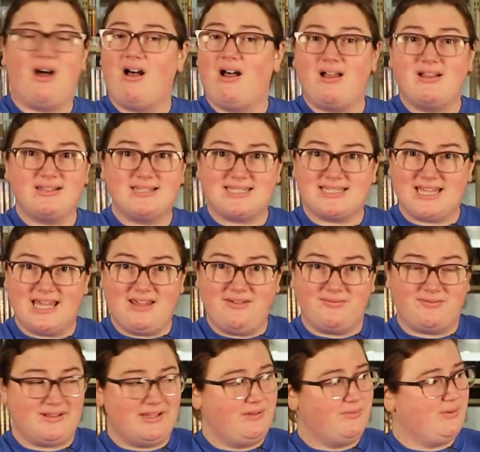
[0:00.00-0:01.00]
all
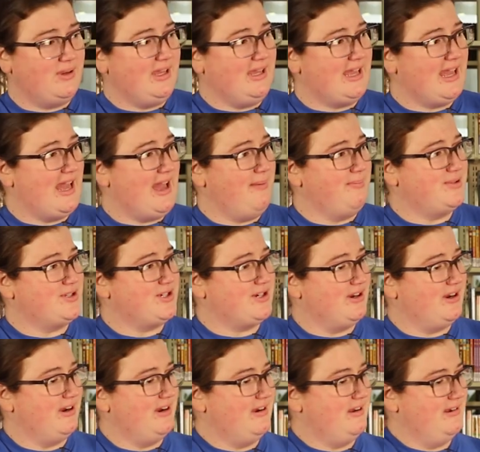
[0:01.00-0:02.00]
safely
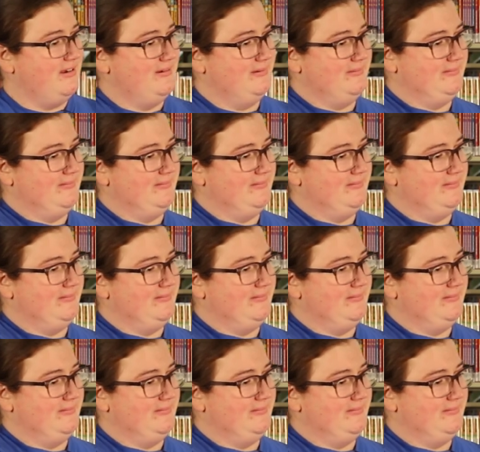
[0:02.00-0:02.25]
recaptured.